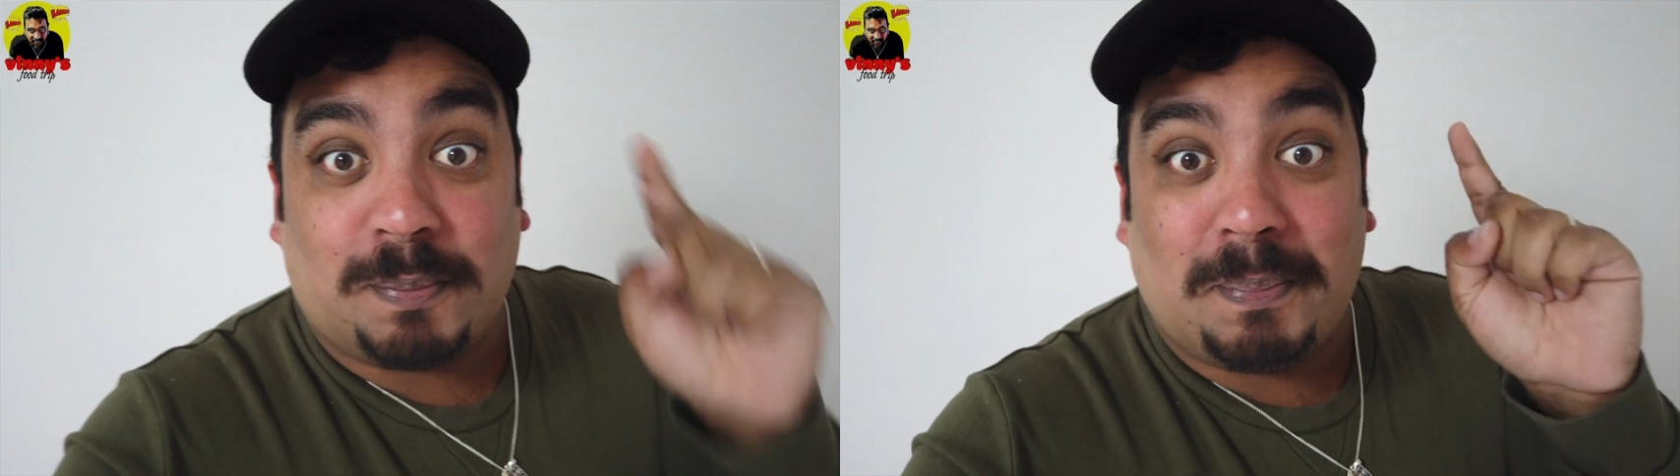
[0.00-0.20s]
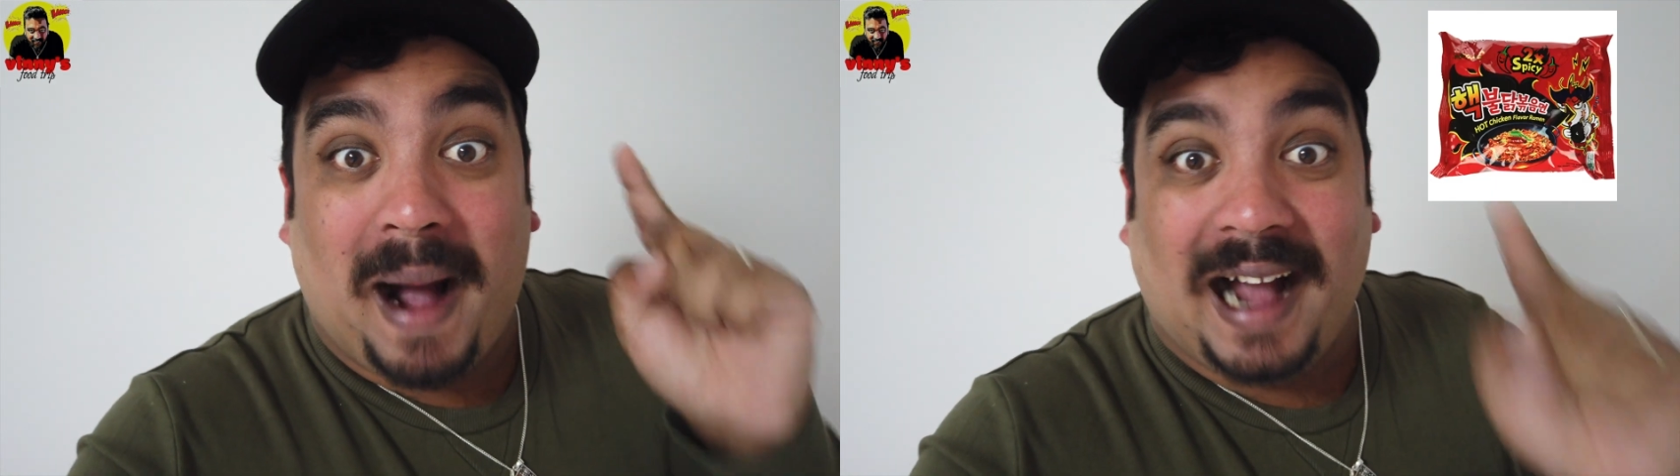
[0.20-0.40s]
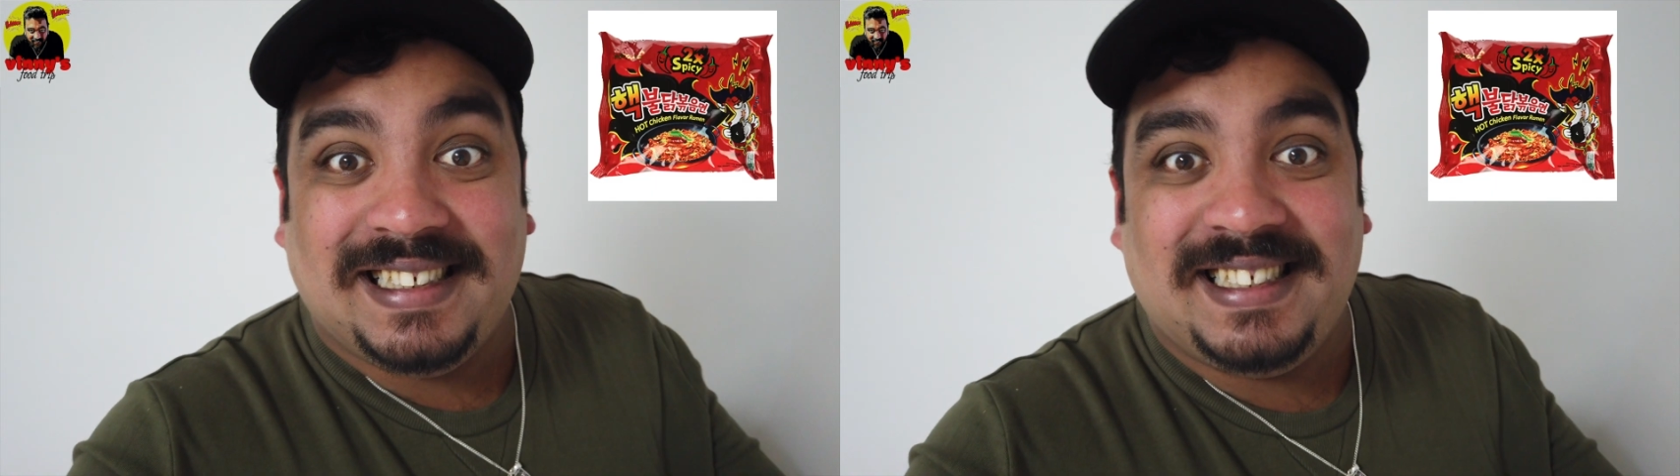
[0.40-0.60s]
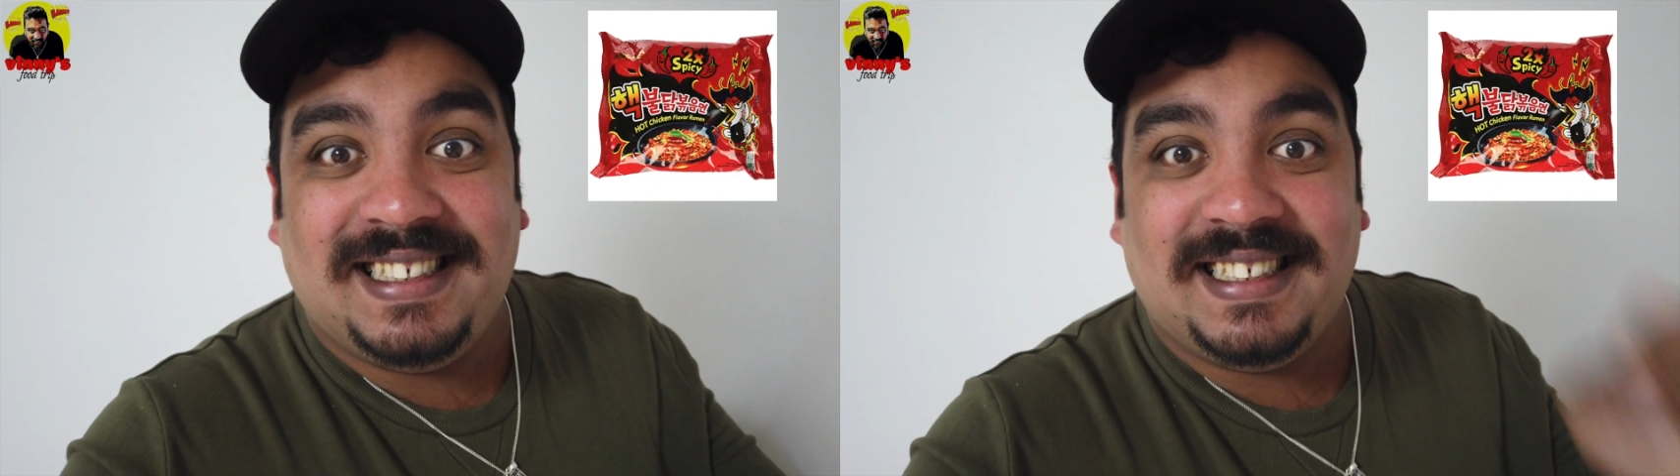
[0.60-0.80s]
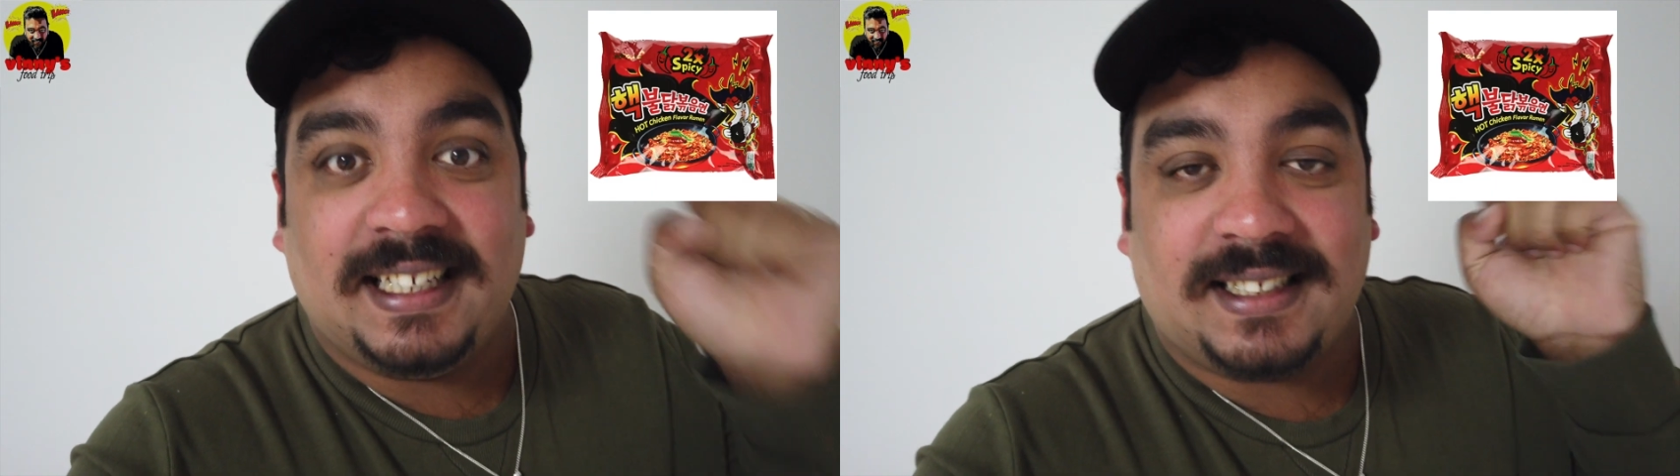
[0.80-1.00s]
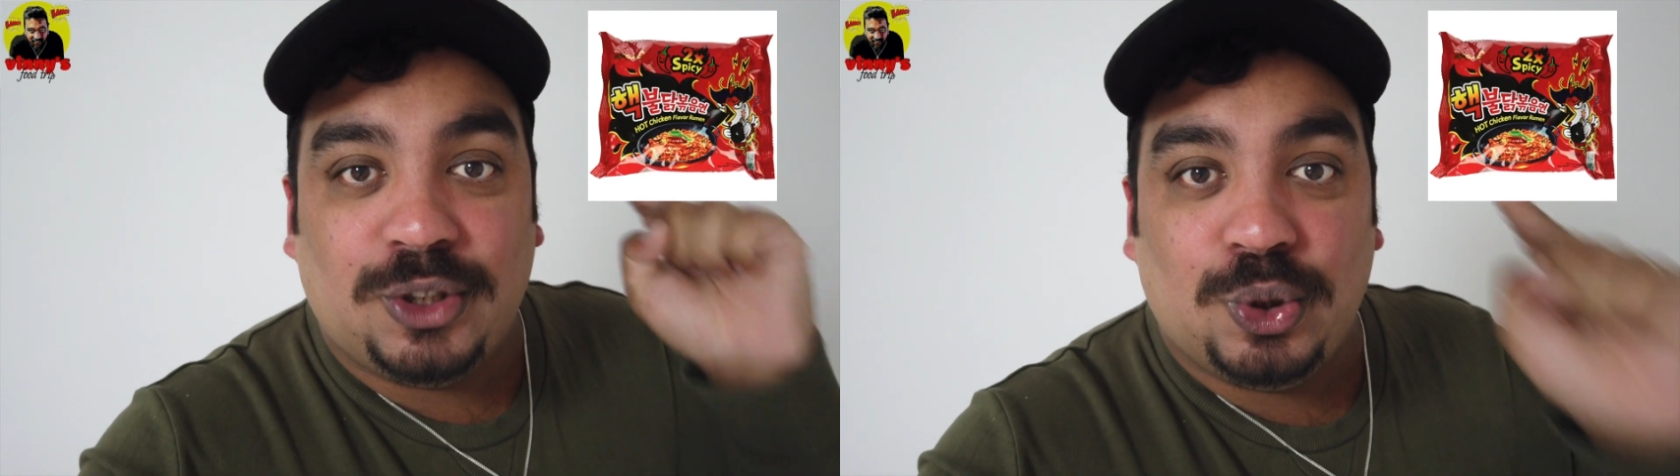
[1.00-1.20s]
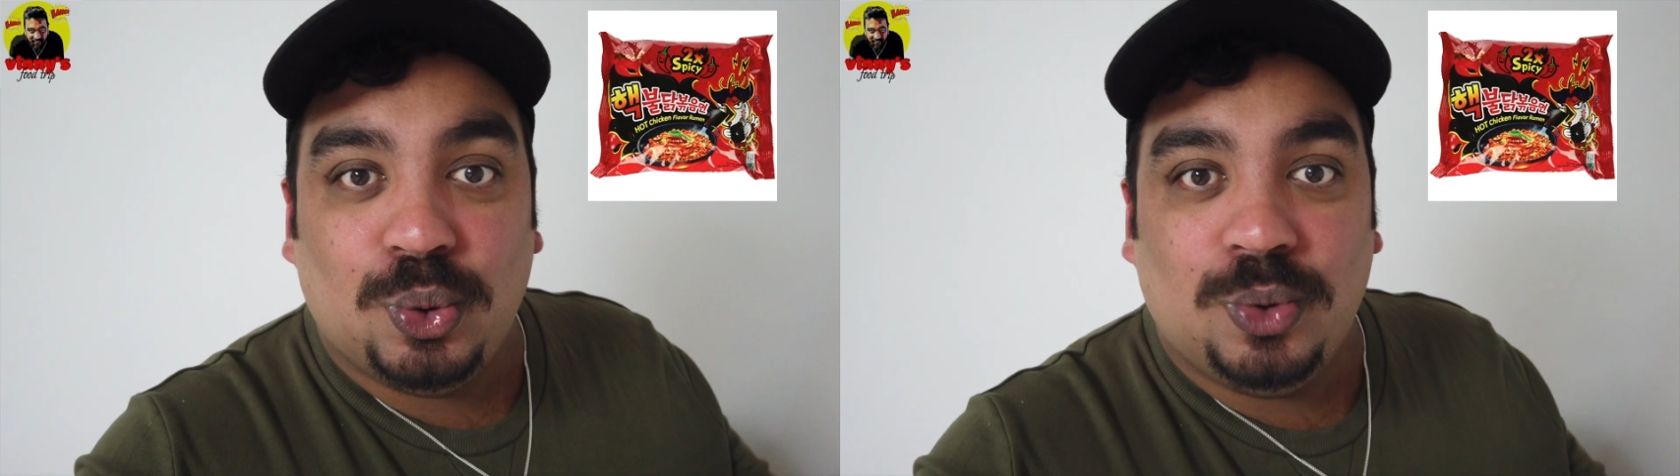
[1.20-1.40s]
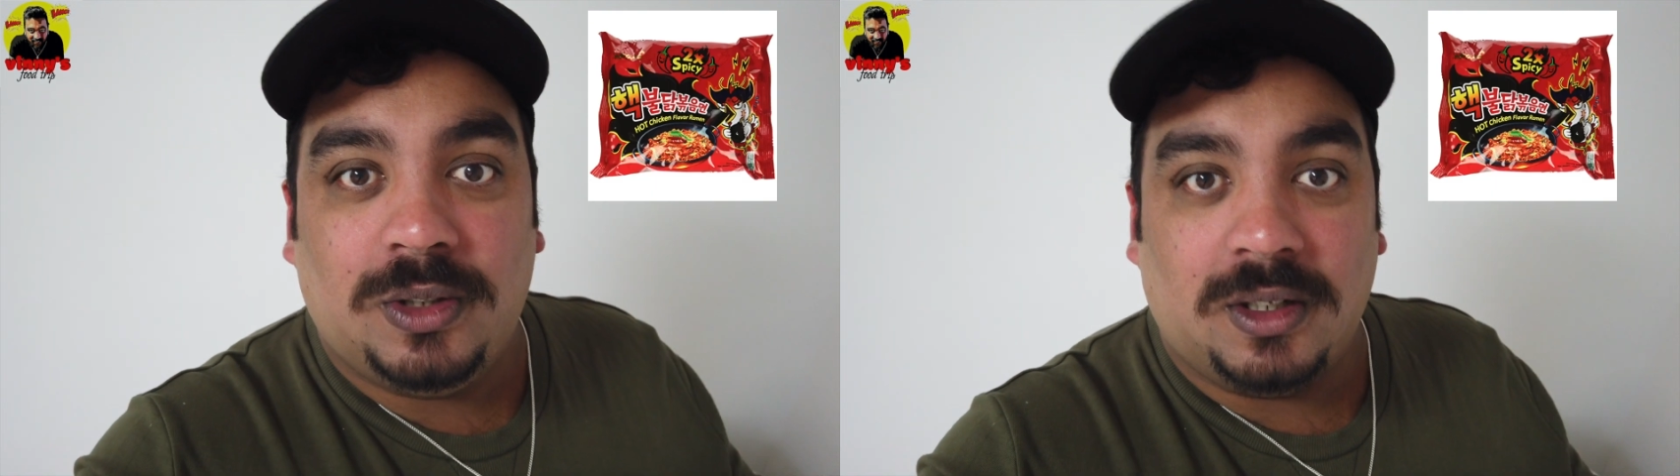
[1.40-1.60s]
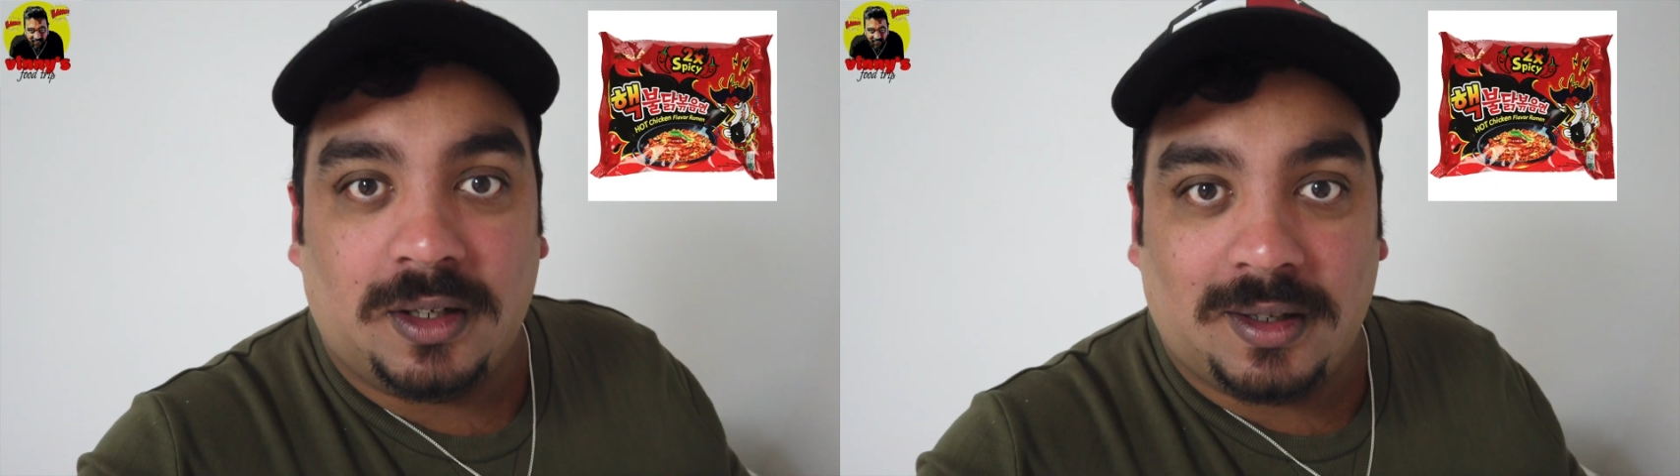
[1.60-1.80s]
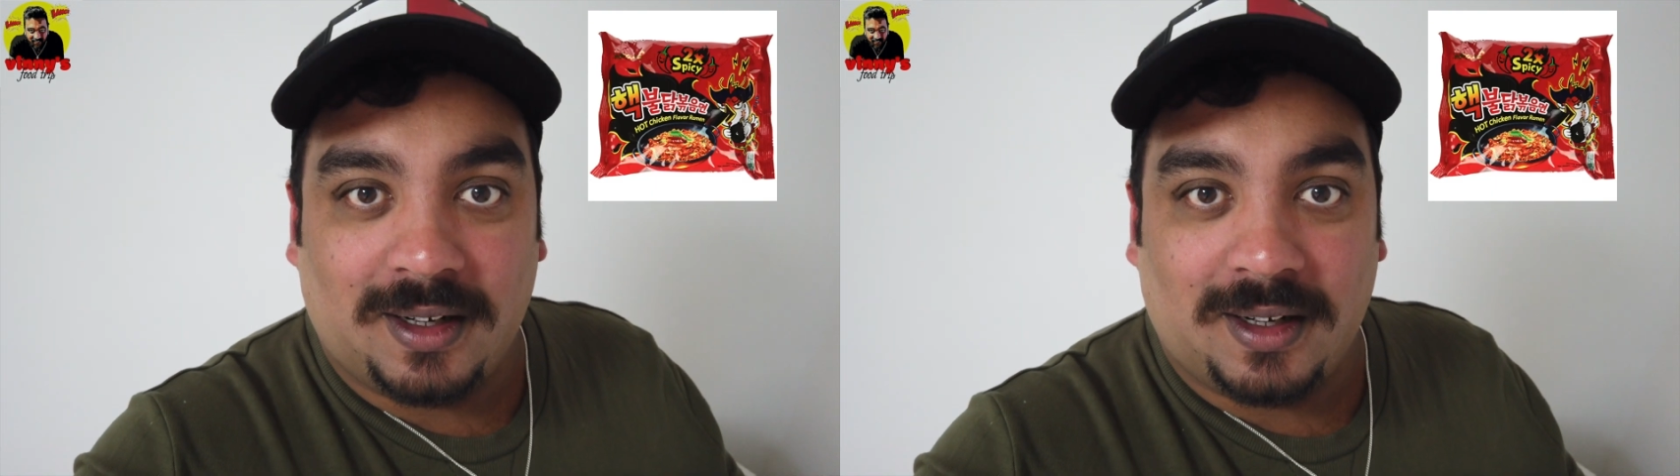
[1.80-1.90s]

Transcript: spiciest noodle.